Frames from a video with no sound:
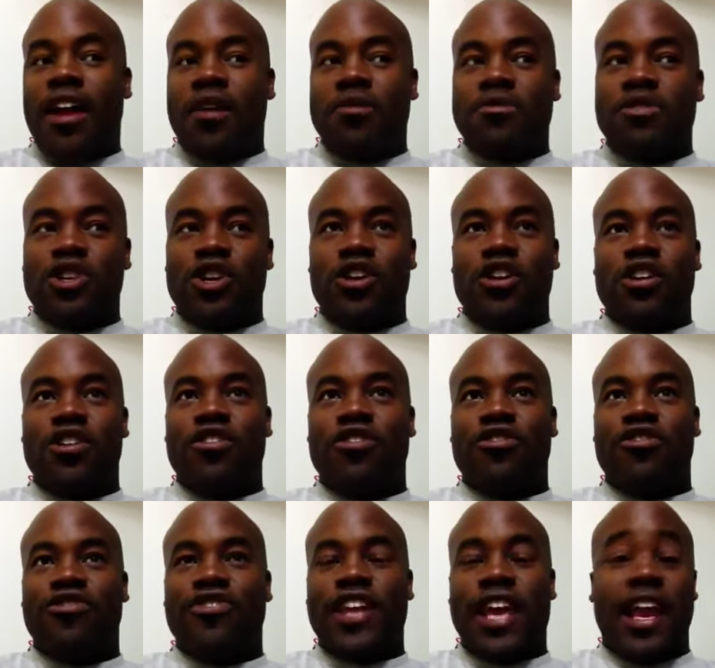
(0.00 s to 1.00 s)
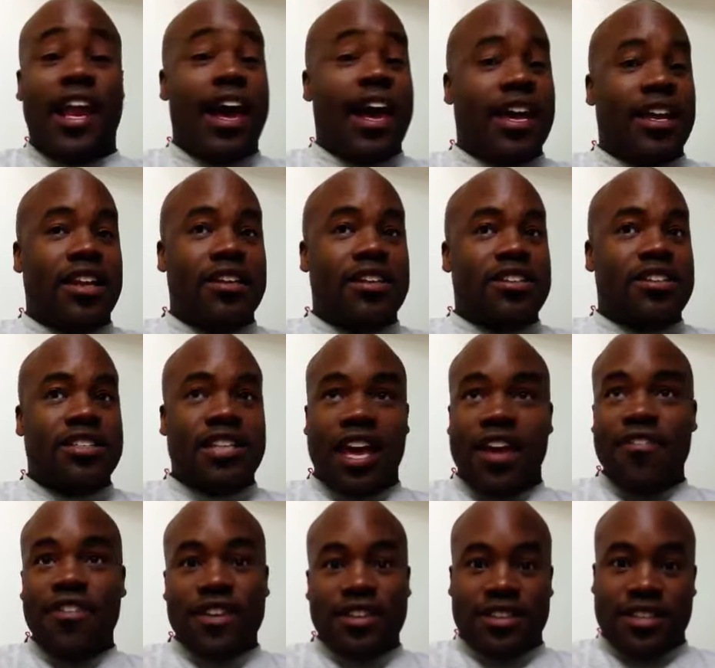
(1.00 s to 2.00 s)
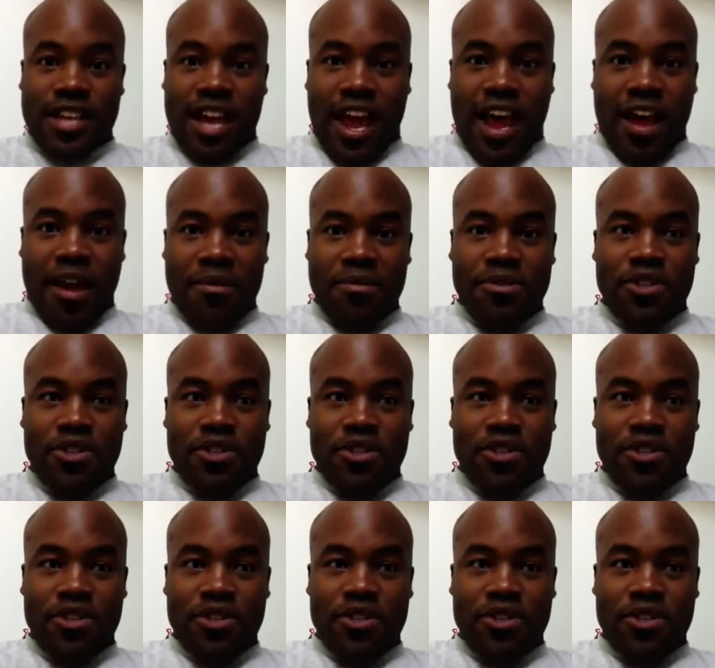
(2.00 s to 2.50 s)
observe daylight savings time.